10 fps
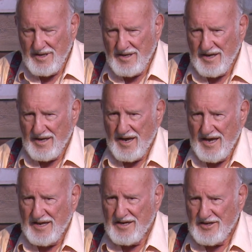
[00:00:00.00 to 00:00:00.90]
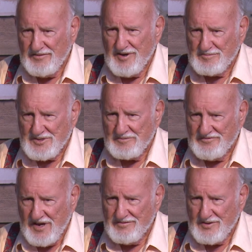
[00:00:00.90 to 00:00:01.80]
And I had to give up some
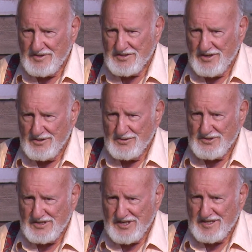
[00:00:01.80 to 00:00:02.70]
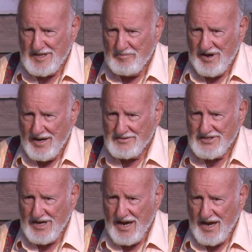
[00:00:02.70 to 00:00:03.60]
favorites to lose the 60 pounds
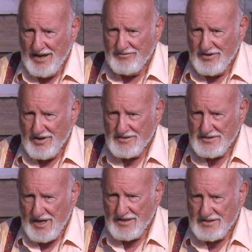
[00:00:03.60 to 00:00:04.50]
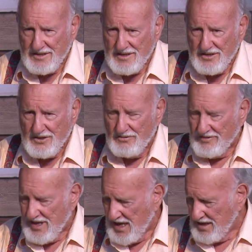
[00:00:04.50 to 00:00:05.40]
that I have lost, actually a little
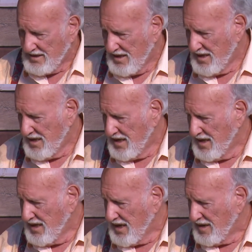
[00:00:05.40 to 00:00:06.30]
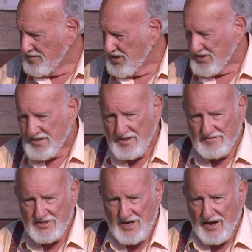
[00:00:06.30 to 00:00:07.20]
over that. I'm just a
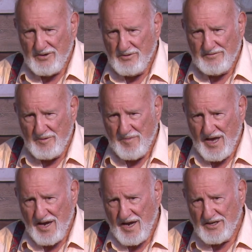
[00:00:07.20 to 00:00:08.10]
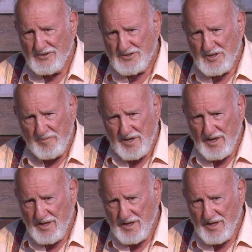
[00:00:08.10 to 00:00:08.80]
shadow of the man I used to be.